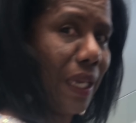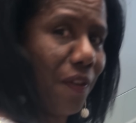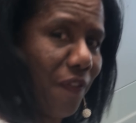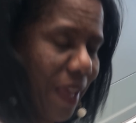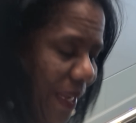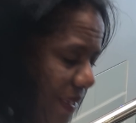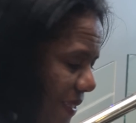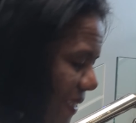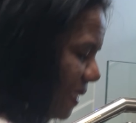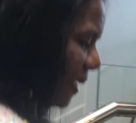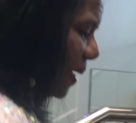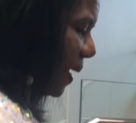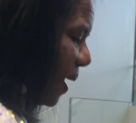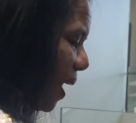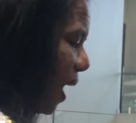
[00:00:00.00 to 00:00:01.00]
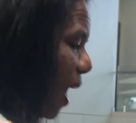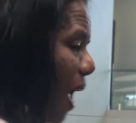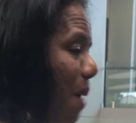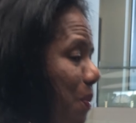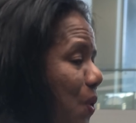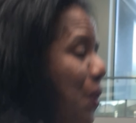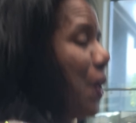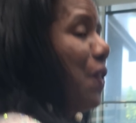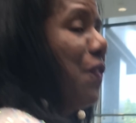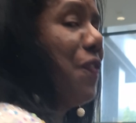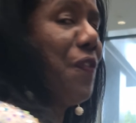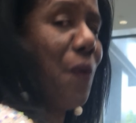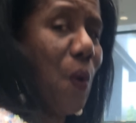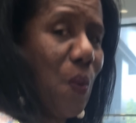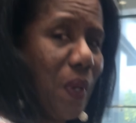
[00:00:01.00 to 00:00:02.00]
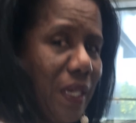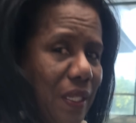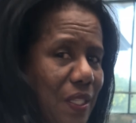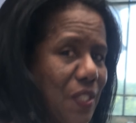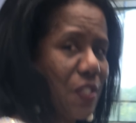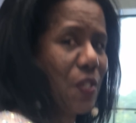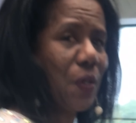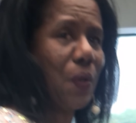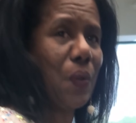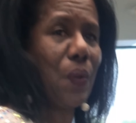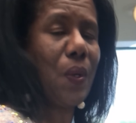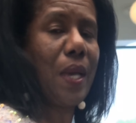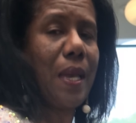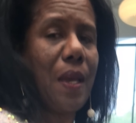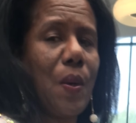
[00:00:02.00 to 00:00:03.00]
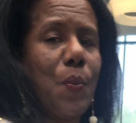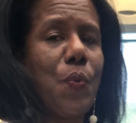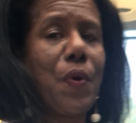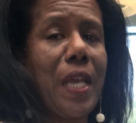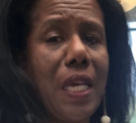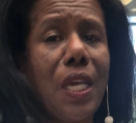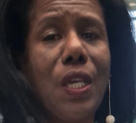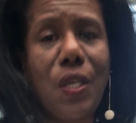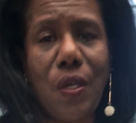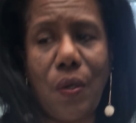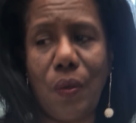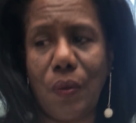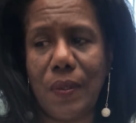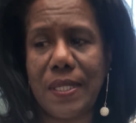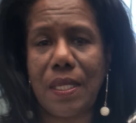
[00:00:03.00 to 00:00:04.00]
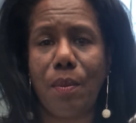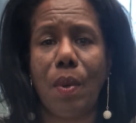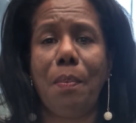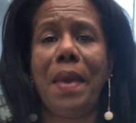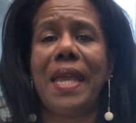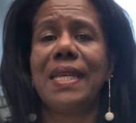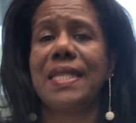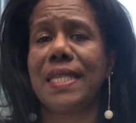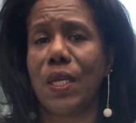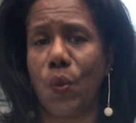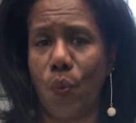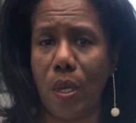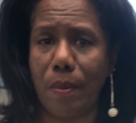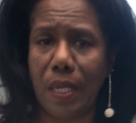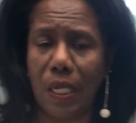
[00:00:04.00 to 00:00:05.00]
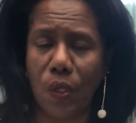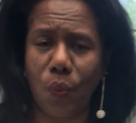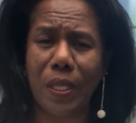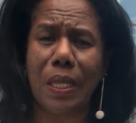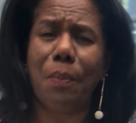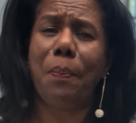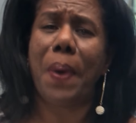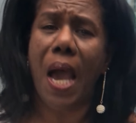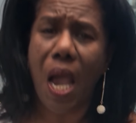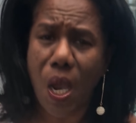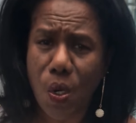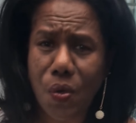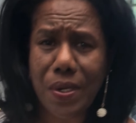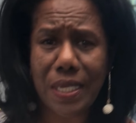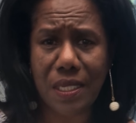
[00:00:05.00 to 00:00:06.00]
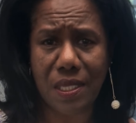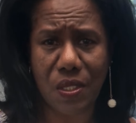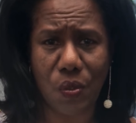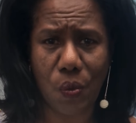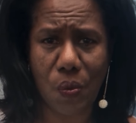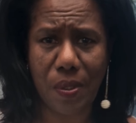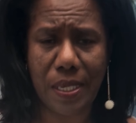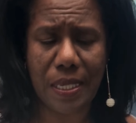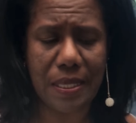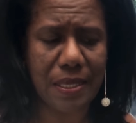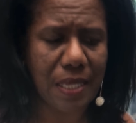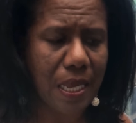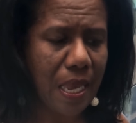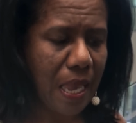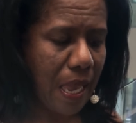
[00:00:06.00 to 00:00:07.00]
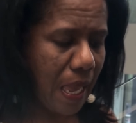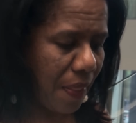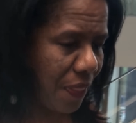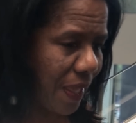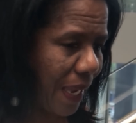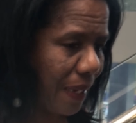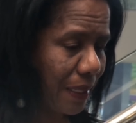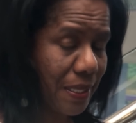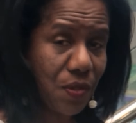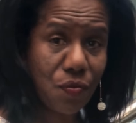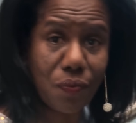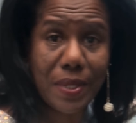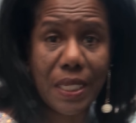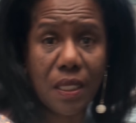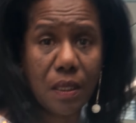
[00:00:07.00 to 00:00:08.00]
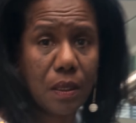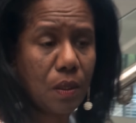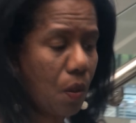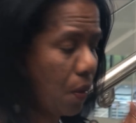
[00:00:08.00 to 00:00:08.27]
event I'm looking forward to bringing you some amazing women with empowering stories that is real,